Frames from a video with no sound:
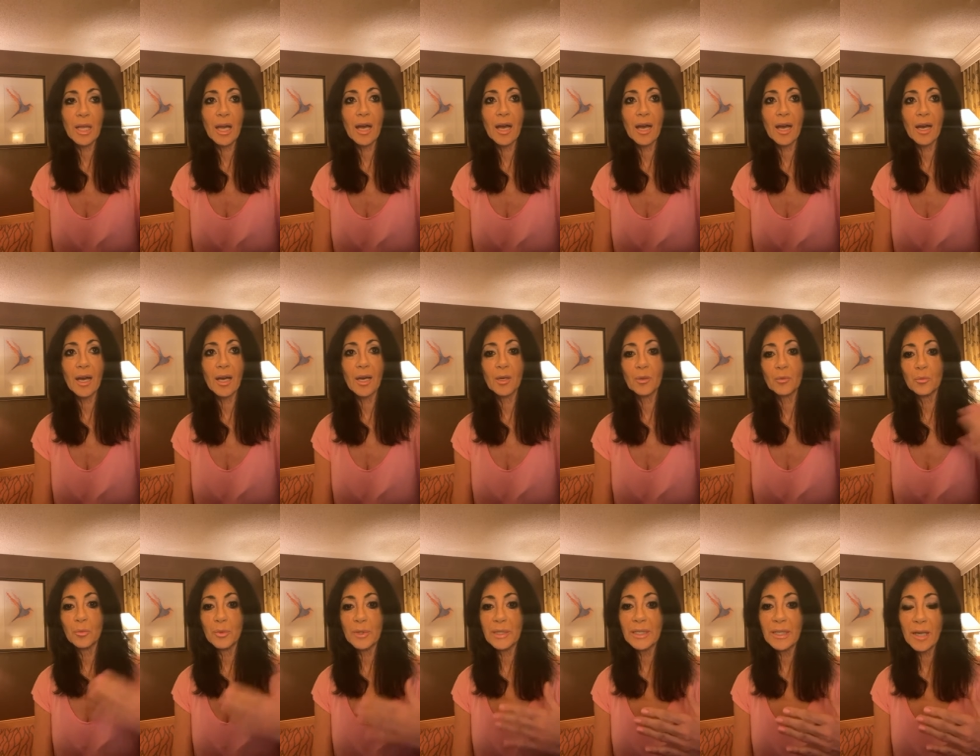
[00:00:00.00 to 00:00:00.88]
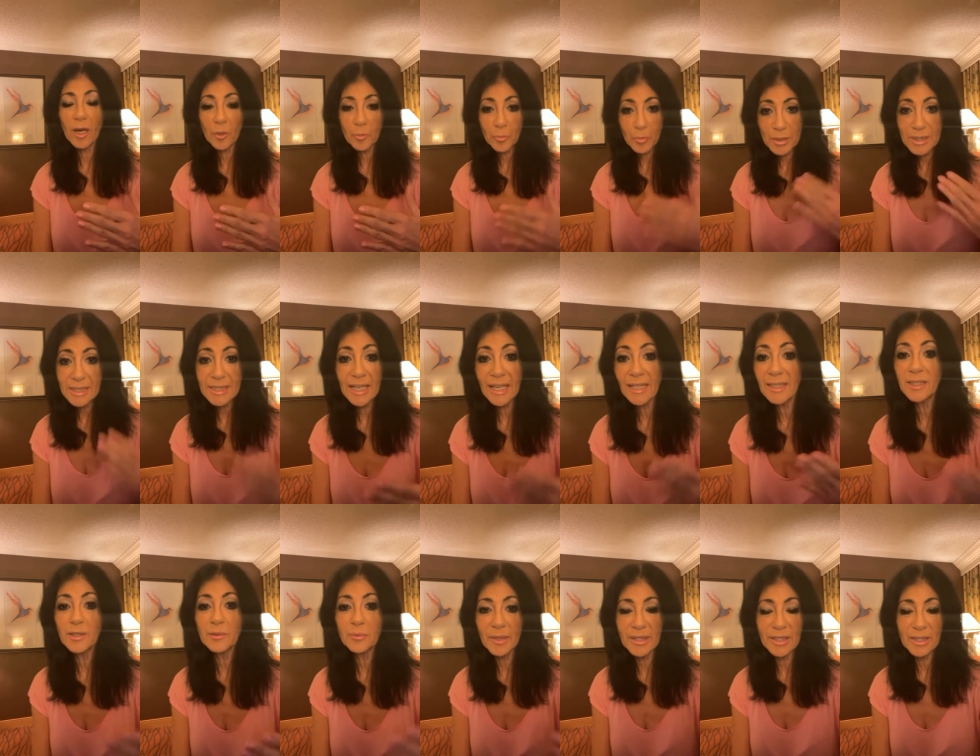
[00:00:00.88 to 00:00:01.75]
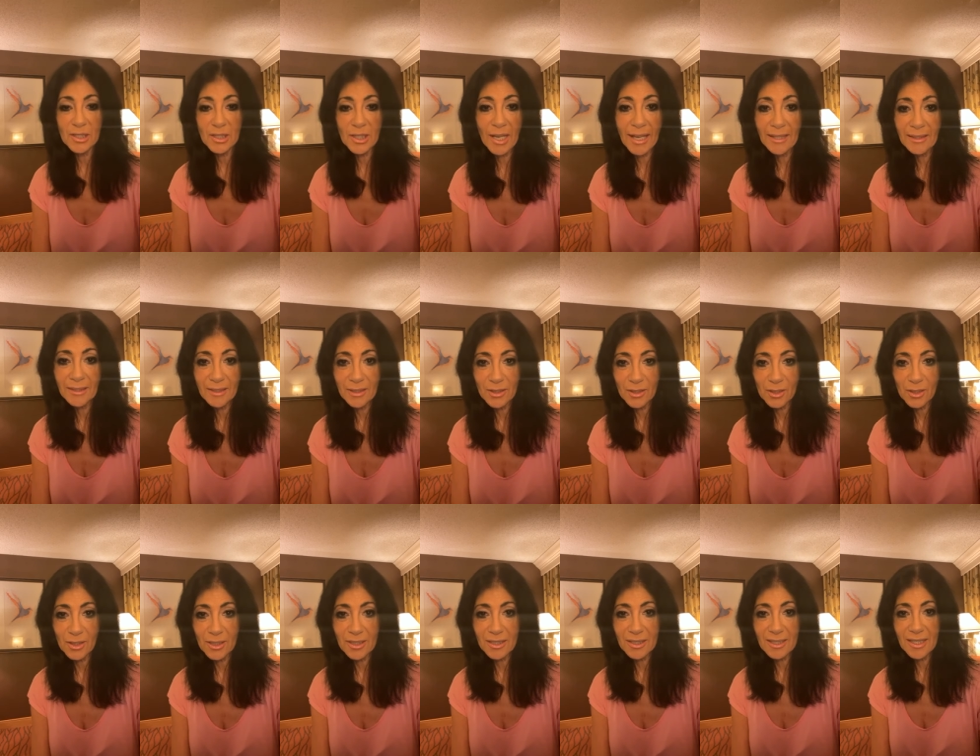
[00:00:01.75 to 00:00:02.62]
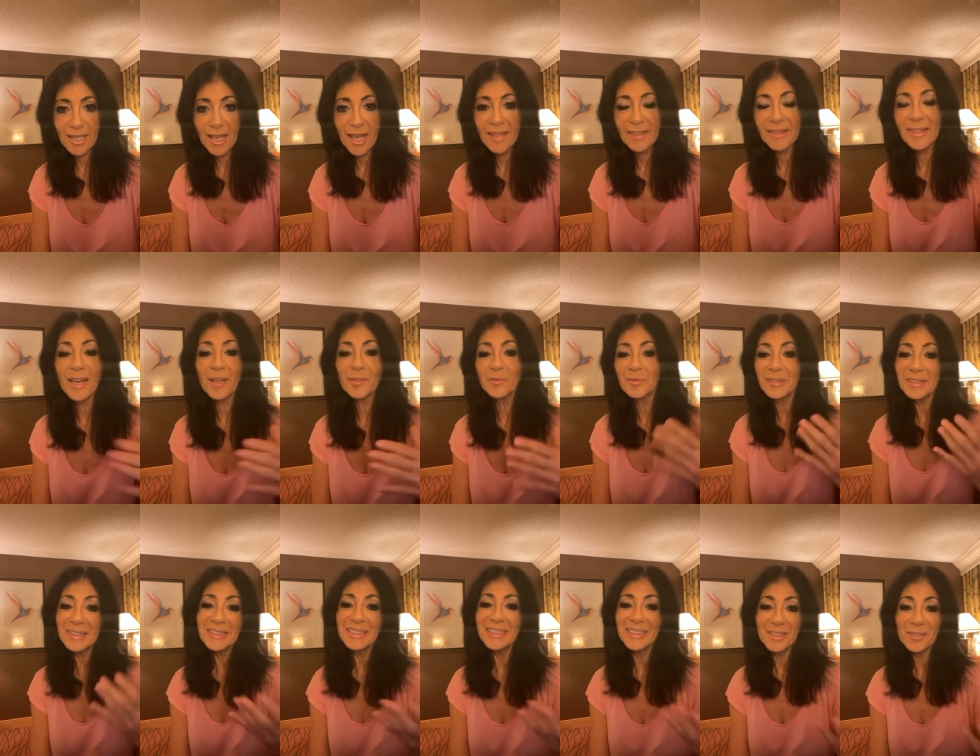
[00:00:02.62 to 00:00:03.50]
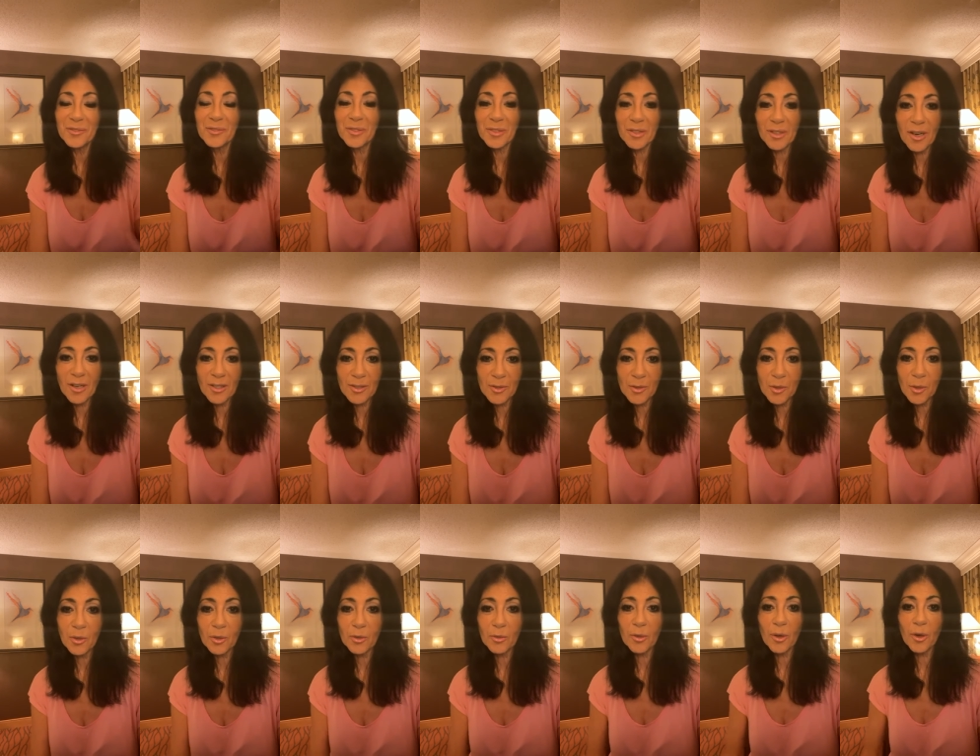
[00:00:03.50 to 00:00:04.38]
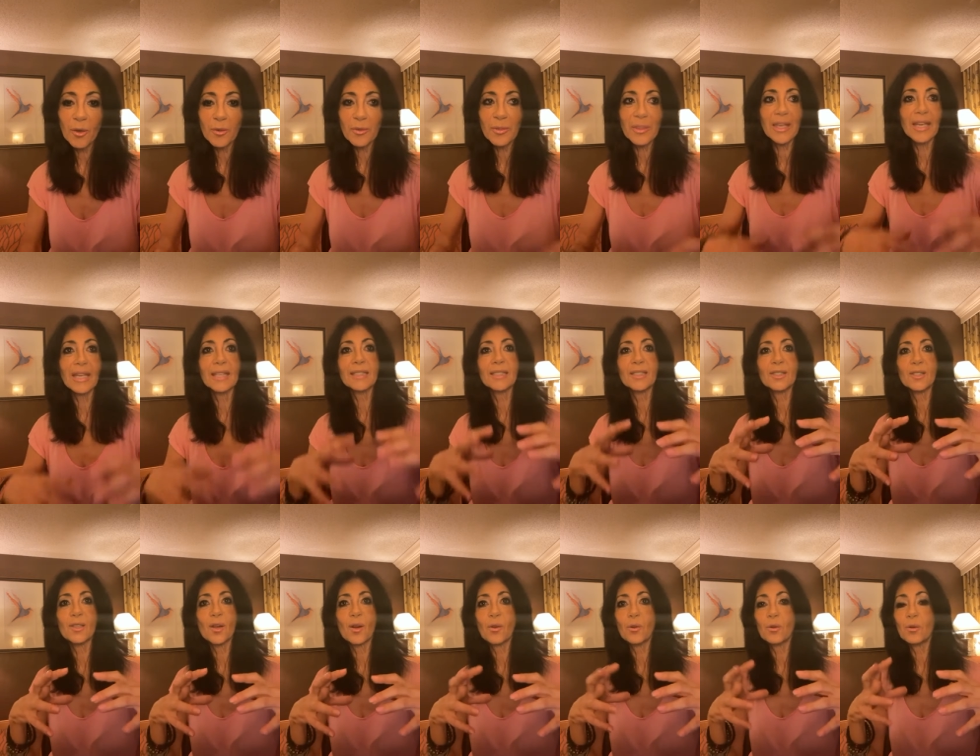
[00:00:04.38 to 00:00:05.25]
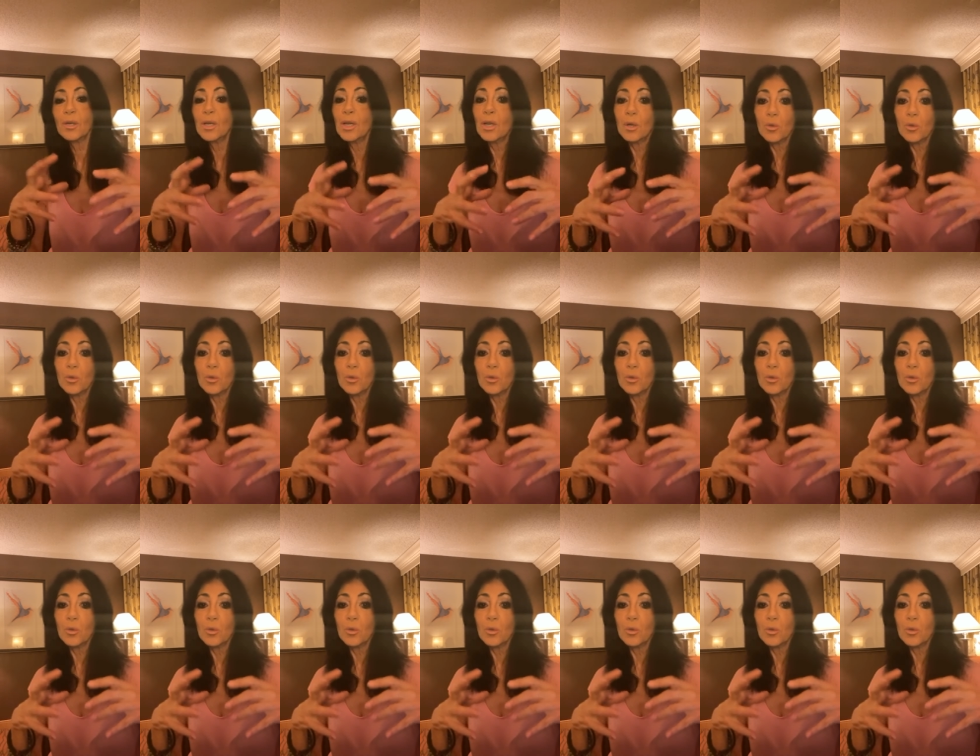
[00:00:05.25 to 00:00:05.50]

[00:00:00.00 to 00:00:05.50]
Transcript: uh, we are presented with challenges that we need for our soul growth and so